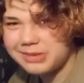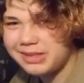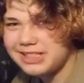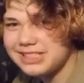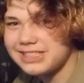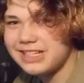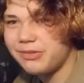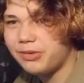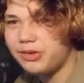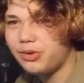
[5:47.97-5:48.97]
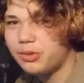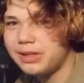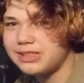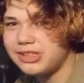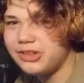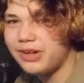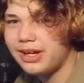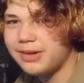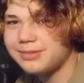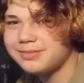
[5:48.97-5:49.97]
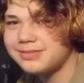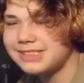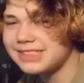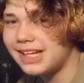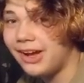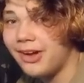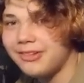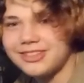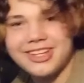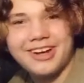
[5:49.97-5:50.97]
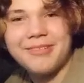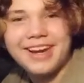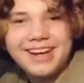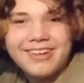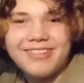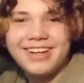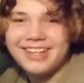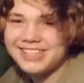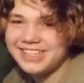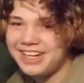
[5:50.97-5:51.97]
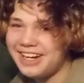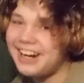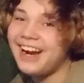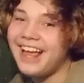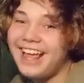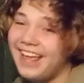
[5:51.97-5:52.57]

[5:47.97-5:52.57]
somebody said when Tool makes a new album. I was like, oh, so they're making one this year?